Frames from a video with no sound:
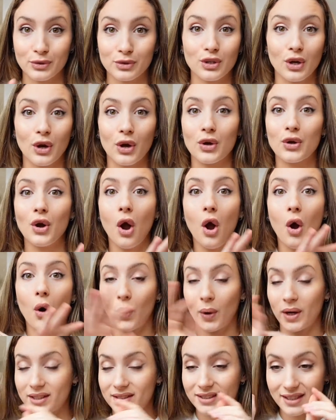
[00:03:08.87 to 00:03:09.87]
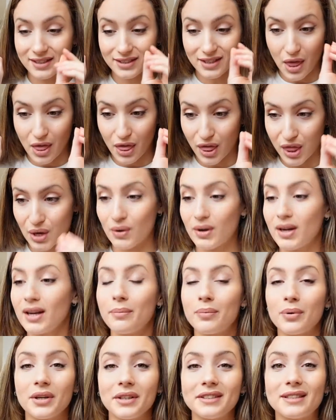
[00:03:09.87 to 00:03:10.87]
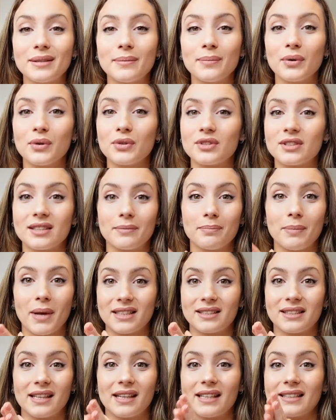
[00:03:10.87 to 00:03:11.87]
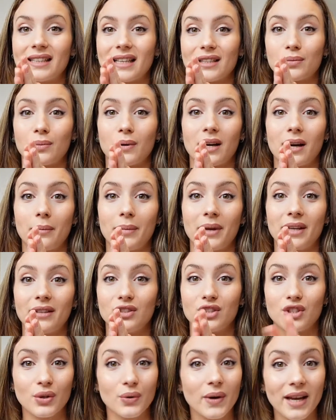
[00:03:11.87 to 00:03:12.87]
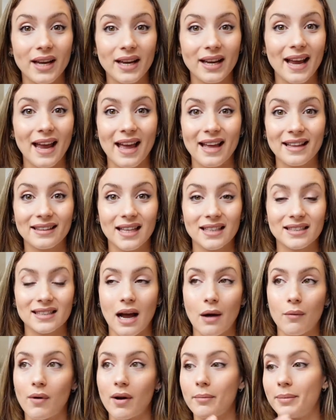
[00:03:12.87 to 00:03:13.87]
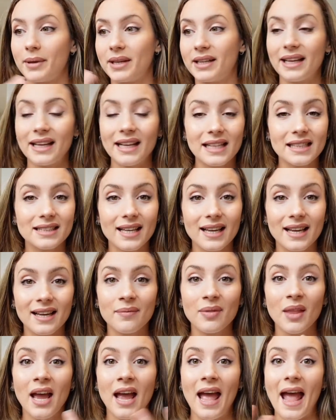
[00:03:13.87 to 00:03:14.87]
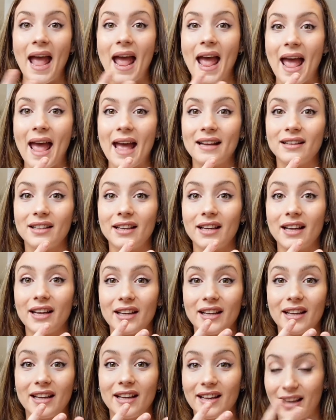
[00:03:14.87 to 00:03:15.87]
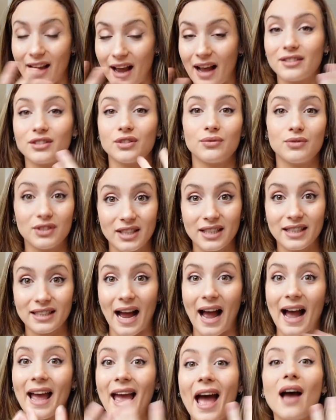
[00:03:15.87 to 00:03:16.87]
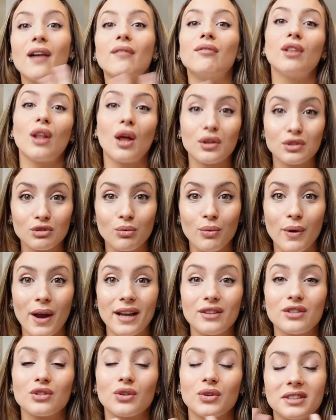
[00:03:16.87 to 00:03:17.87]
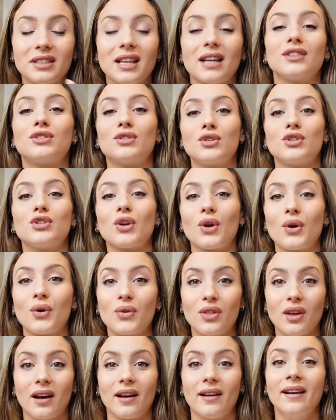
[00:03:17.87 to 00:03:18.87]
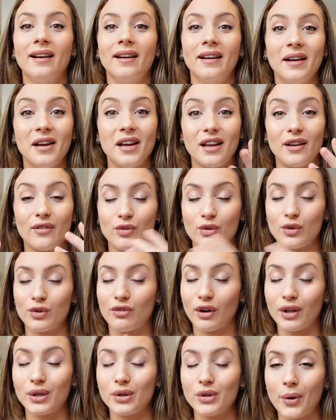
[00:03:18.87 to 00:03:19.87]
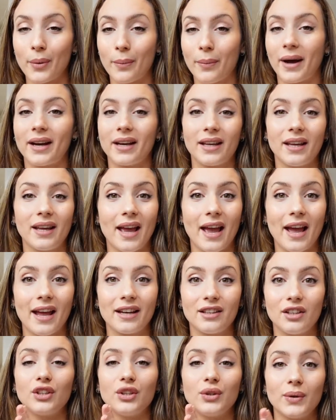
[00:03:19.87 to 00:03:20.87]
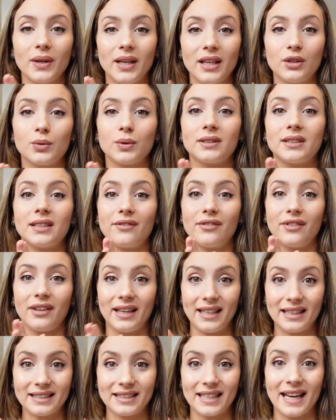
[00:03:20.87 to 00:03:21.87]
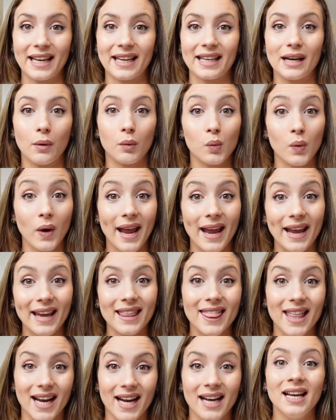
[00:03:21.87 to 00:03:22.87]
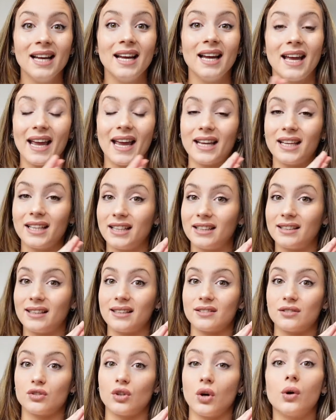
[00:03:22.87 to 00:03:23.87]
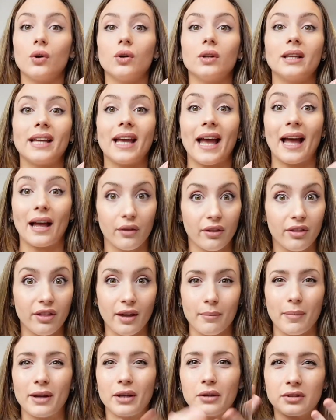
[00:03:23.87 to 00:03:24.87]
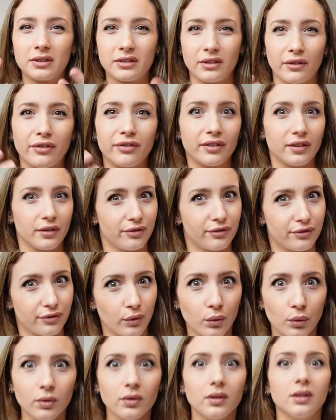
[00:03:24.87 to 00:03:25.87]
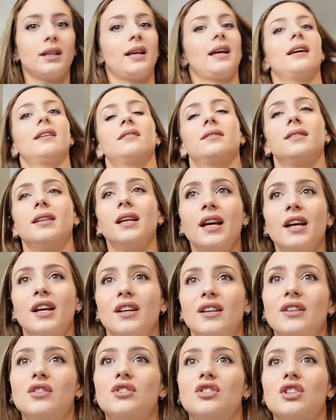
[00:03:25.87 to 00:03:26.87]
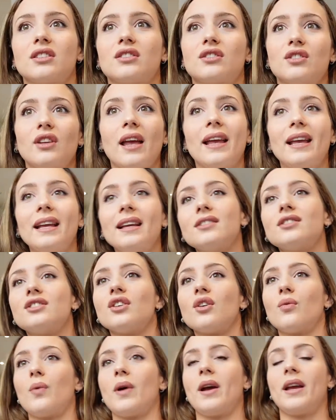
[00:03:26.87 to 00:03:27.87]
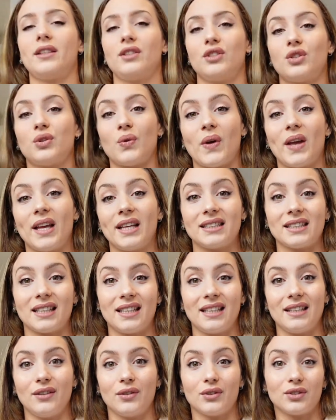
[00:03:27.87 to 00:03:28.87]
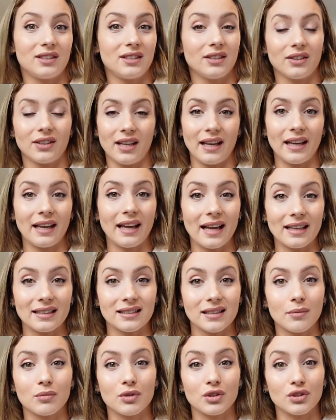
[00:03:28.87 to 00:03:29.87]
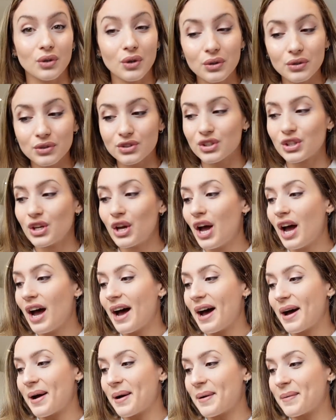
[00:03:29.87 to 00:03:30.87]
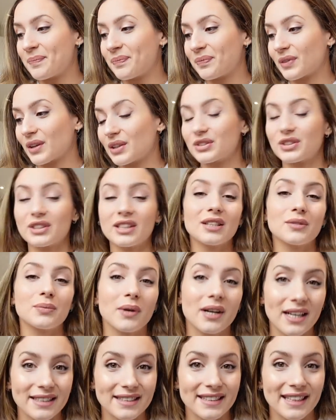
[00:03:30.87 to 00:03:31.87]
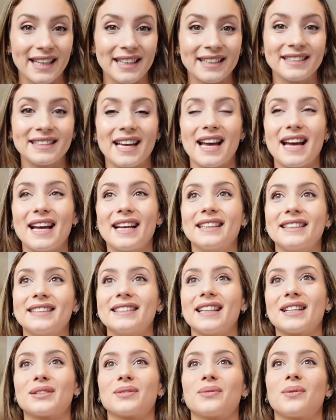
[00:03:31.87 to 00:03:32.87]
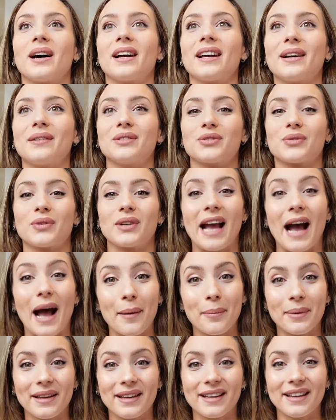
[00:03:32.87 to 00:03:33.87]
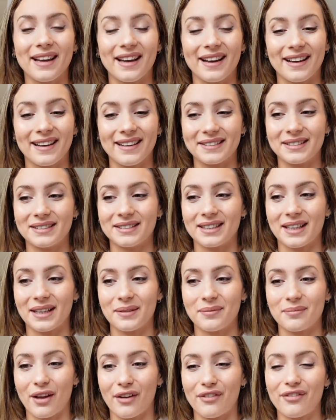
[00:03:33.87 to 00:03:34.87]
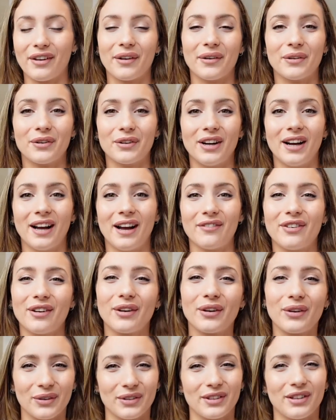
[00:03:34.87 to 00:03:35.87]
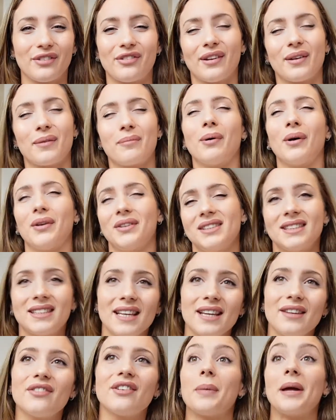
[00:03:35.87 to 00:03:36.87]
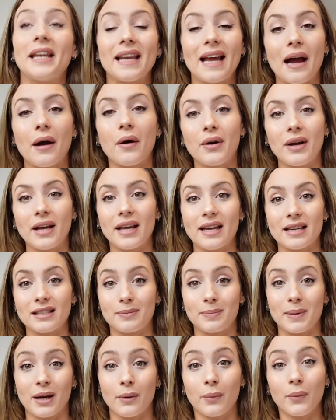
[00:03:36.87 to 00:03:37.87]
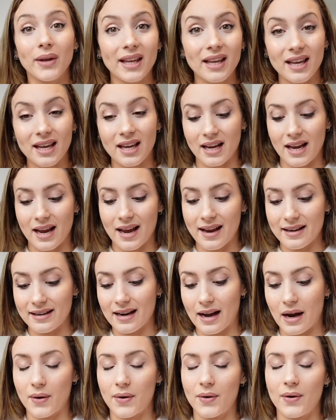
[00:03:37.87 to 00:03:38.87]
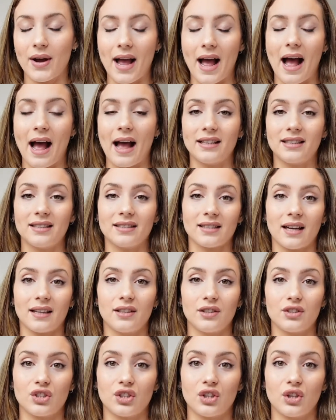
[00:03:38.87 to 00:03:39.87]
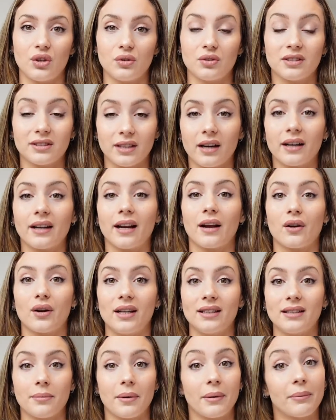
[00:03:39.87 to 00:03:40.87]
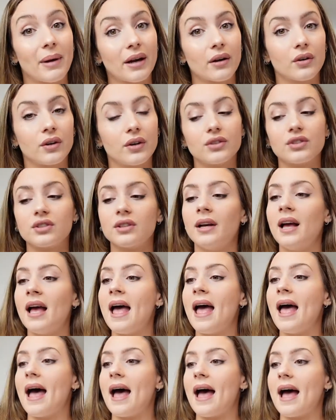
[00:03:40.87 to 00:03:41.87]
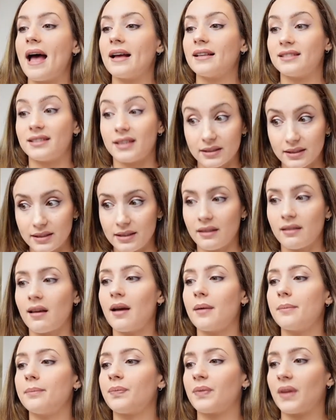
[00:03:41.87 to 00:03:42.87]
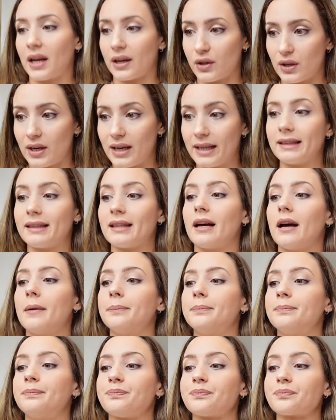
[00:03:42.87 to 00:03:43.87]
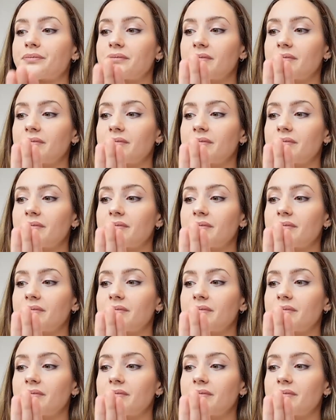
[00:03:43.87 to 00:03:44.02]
So with these three principles, basically that's what I've been doing and that's how I've been eating. And it, as you've seen, I have lost weight. So it does to show that if you follow your body and you intuitive eating in a way that it is not only healthier, but you still feel full and you just ease your way into it, you still can get some results. So that's what I did, and that's why I was really happy, and I felt good, I felt positive. But now it has been a week and now I decided to start calculating my macros, setting them, calculate them.